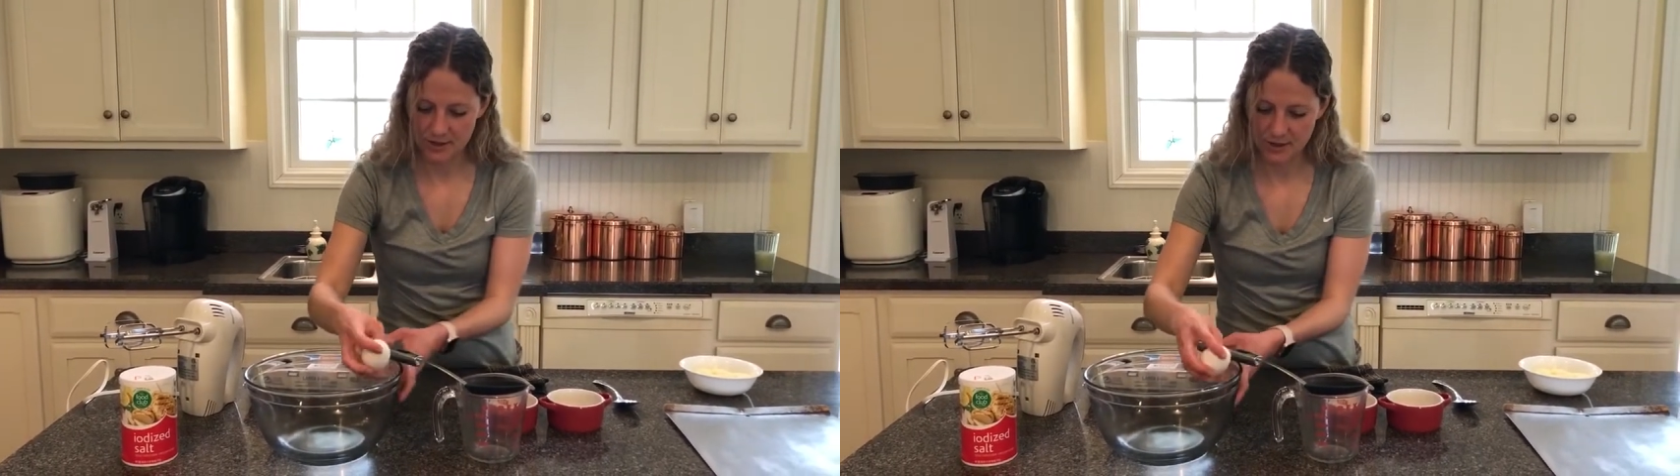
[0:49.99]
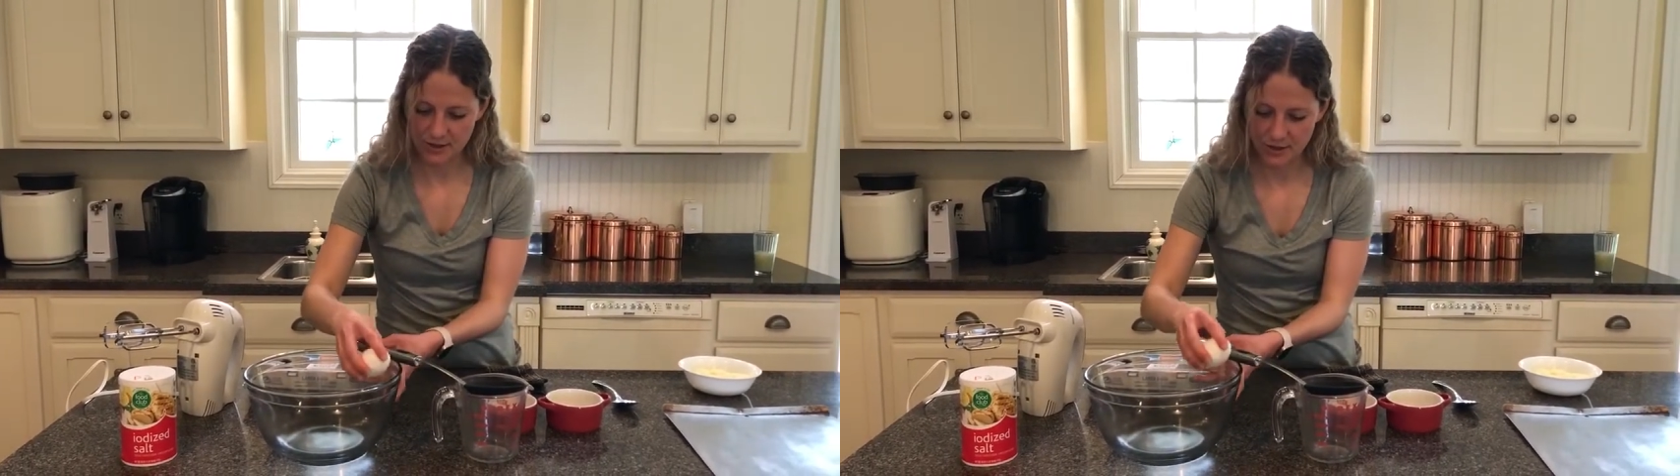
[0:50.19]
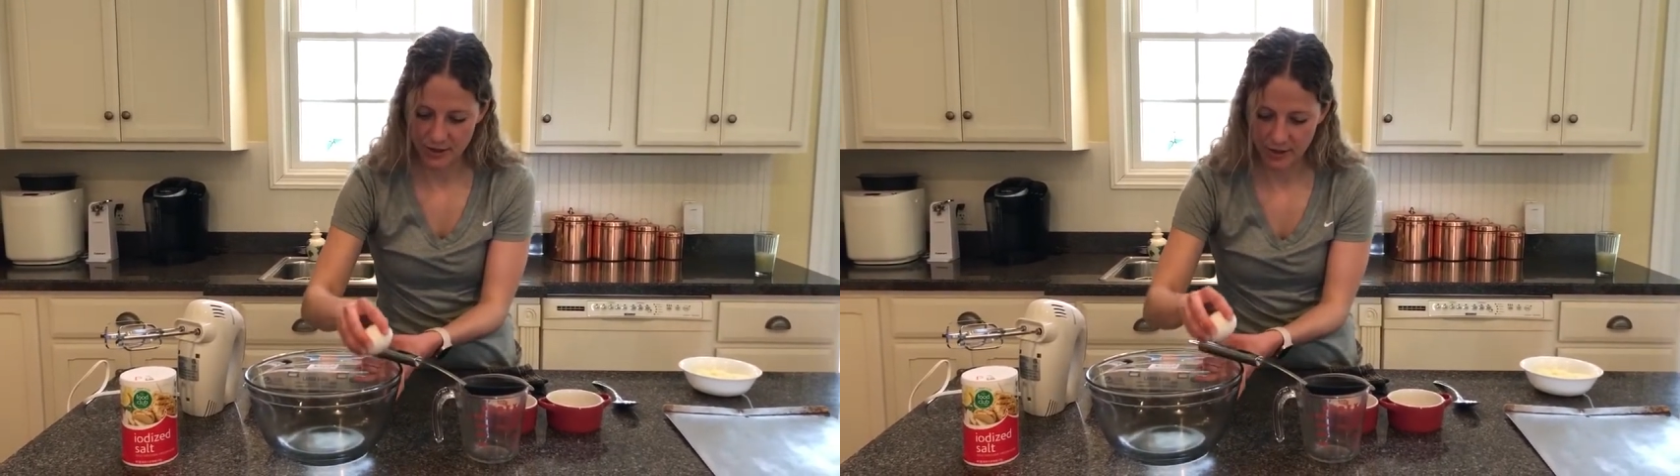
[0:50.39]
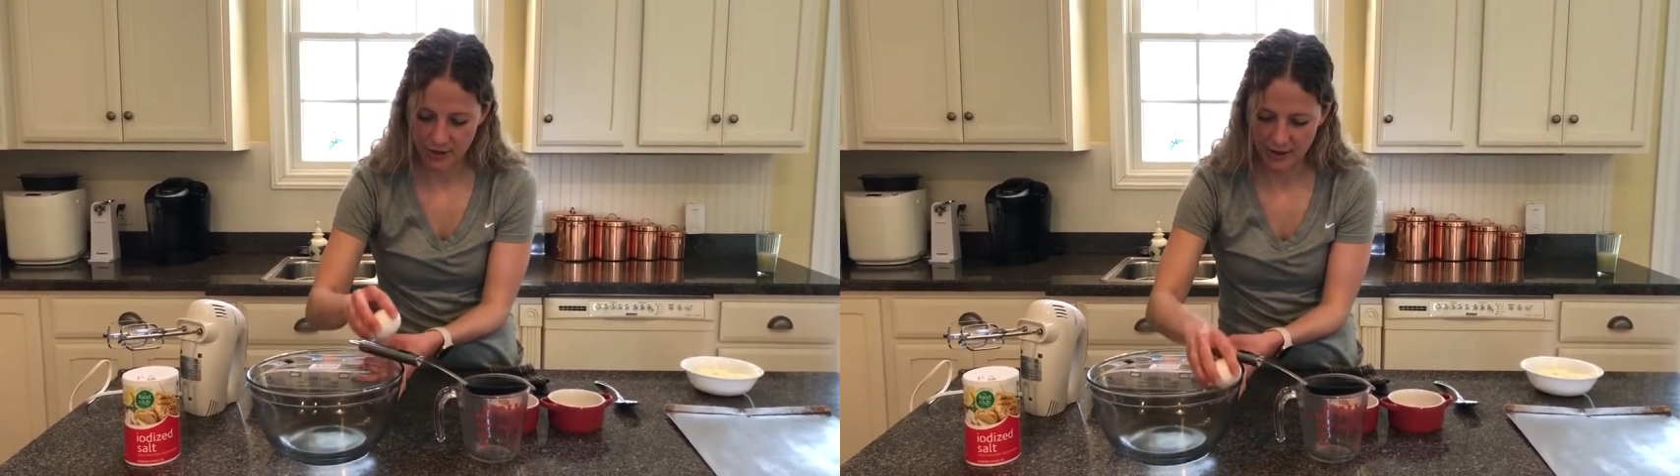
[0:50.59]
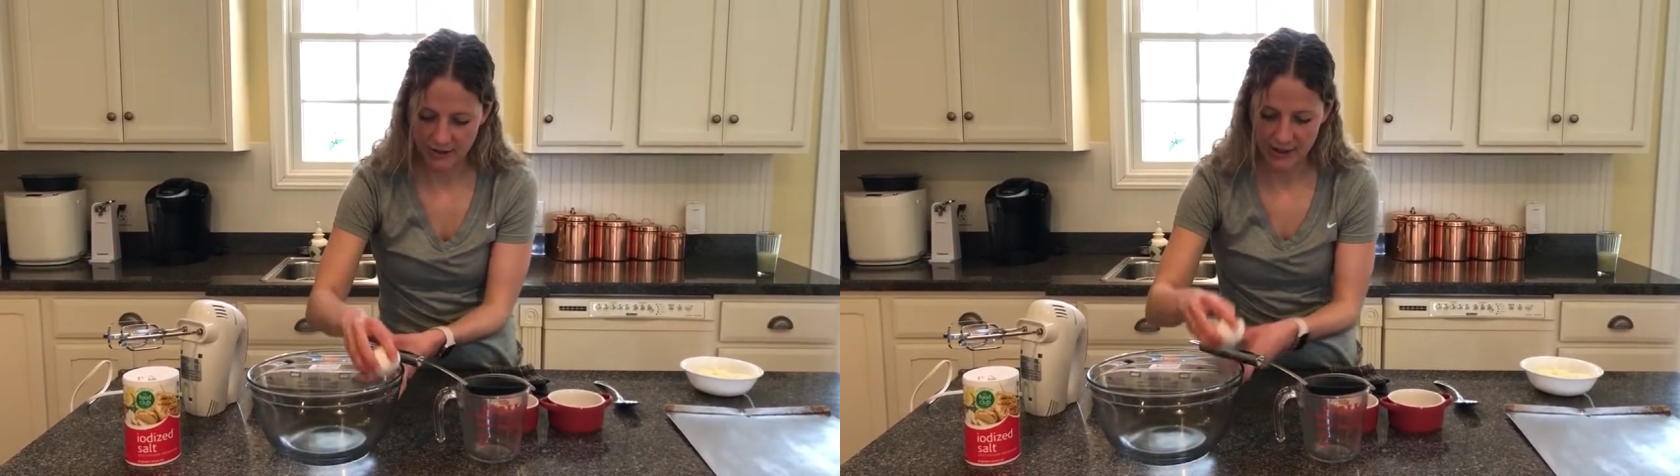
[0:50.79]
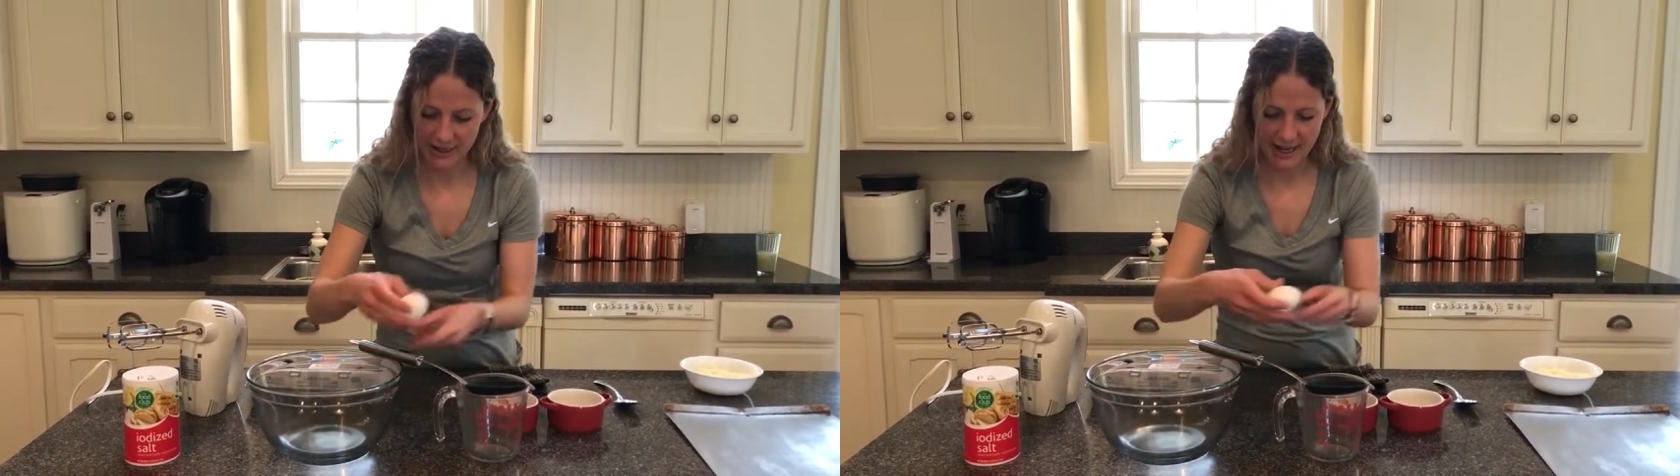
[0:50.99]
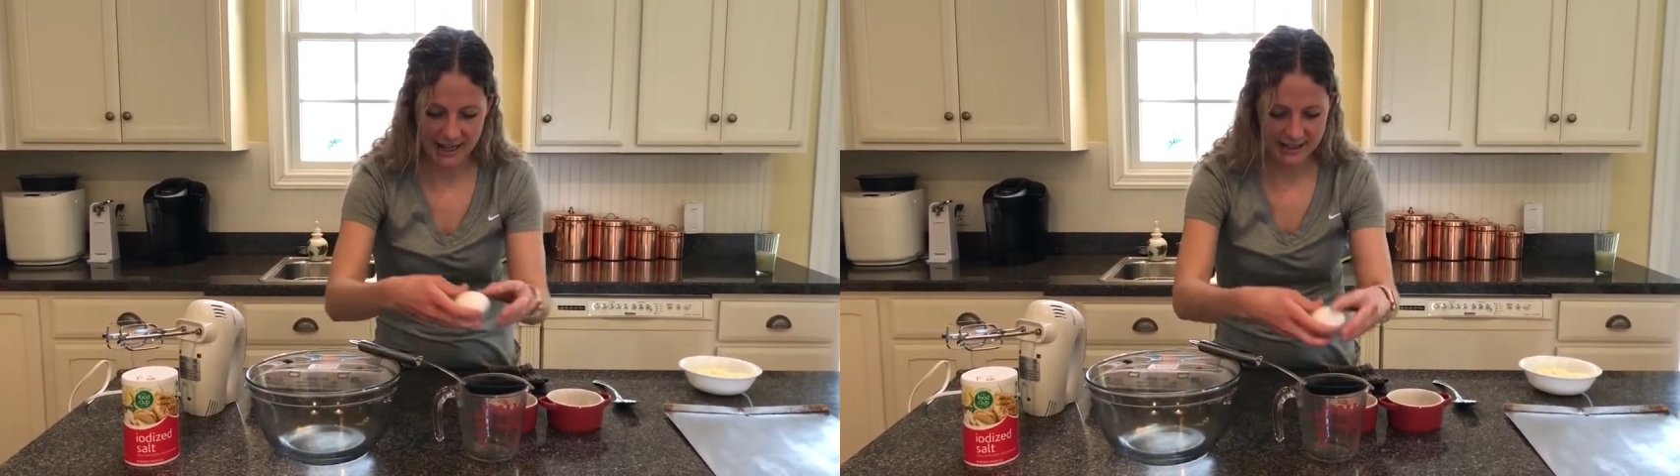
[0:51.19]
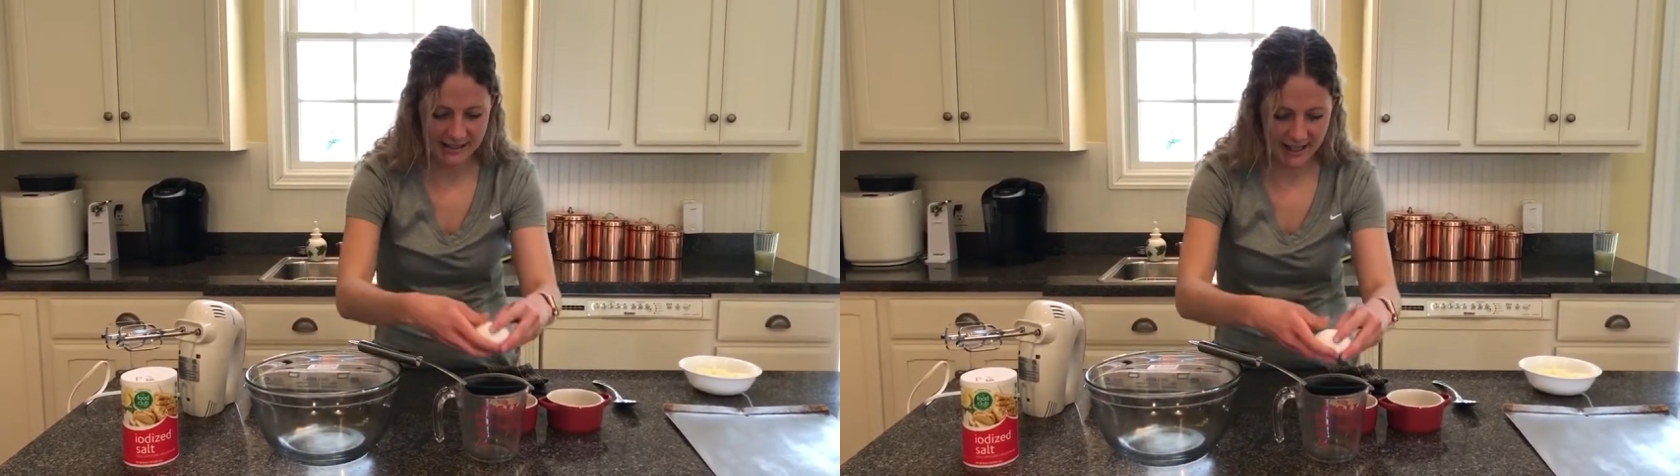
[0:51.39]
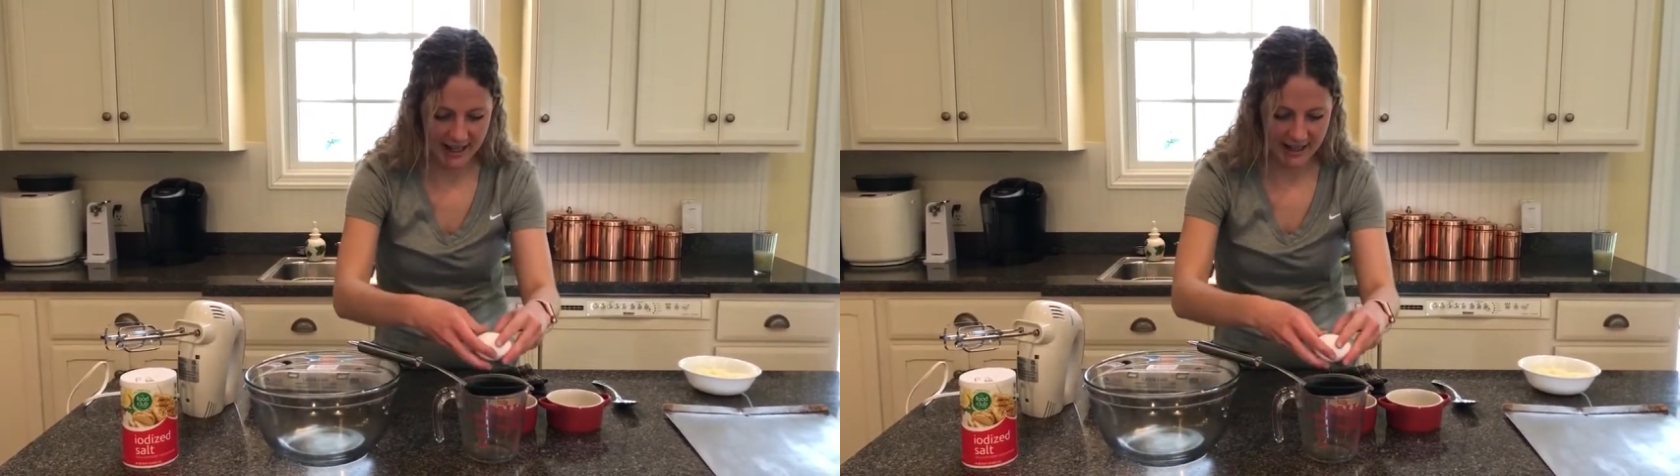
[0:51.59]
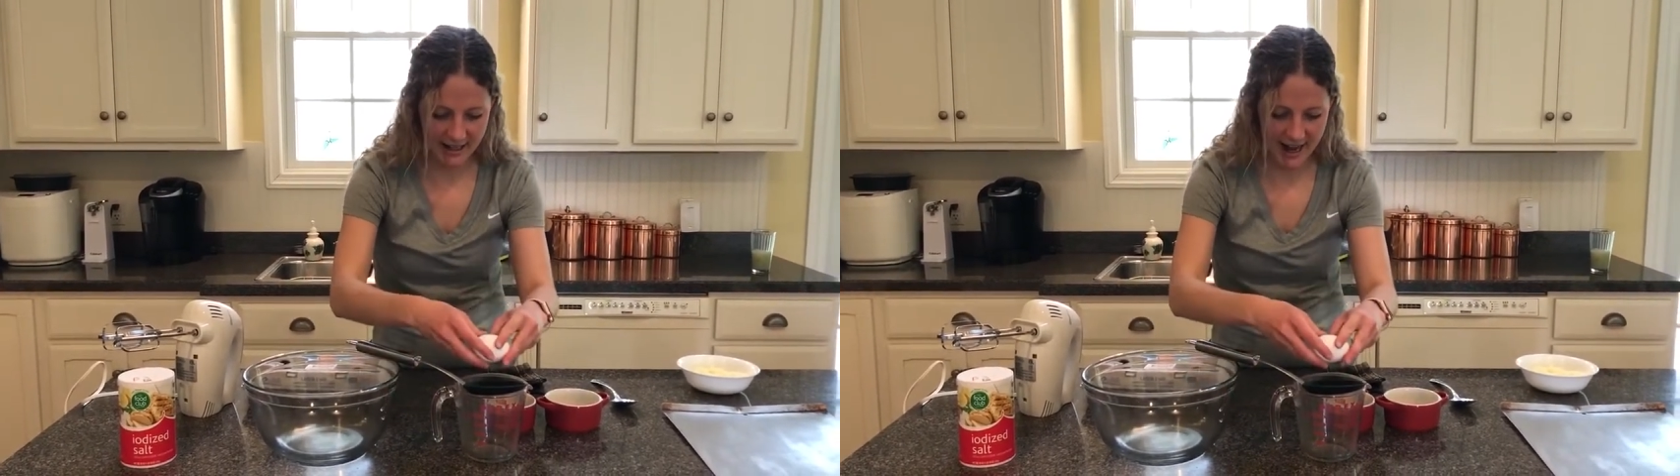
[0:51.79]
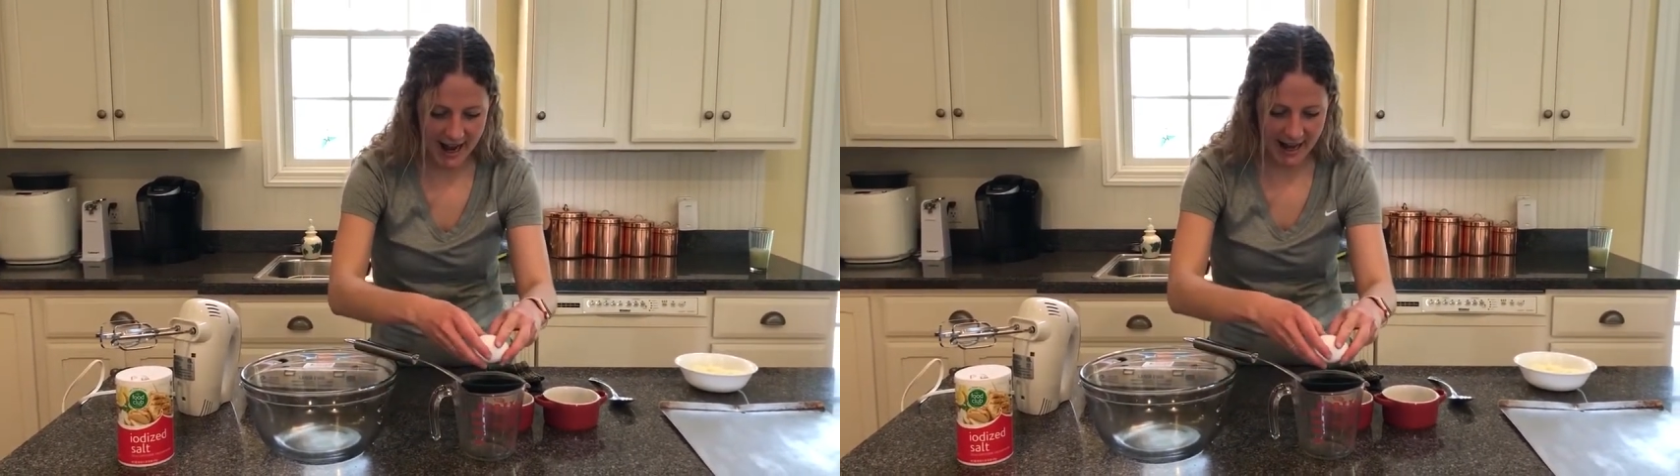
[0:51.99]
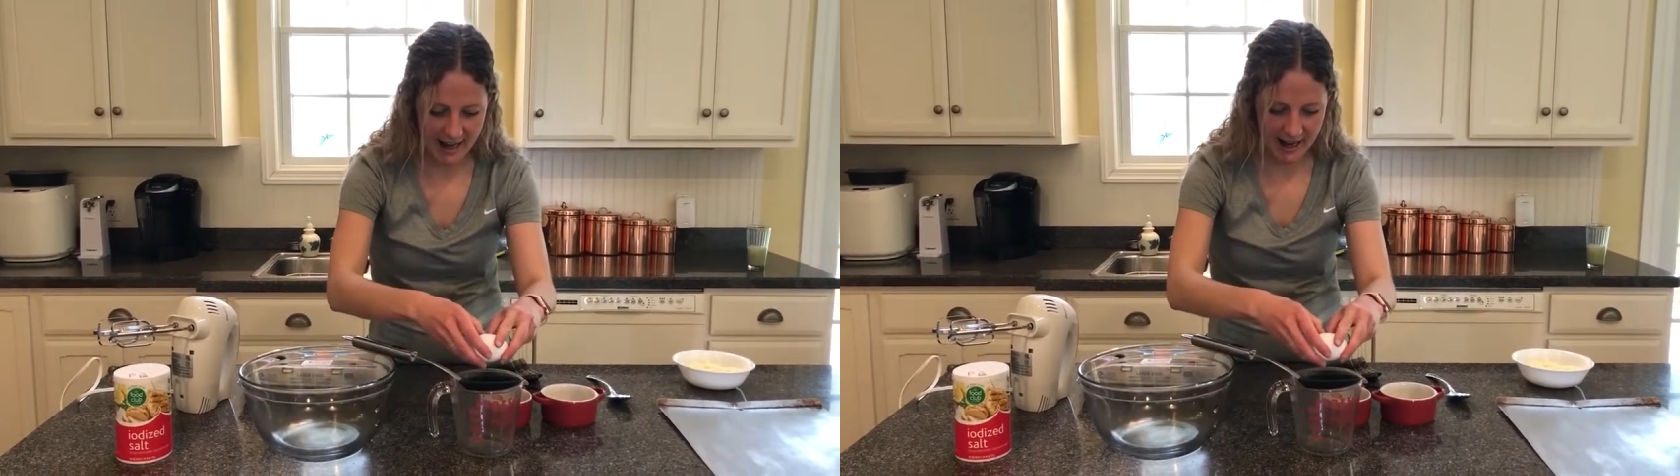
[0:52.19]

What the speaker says: So give it a nice light crack.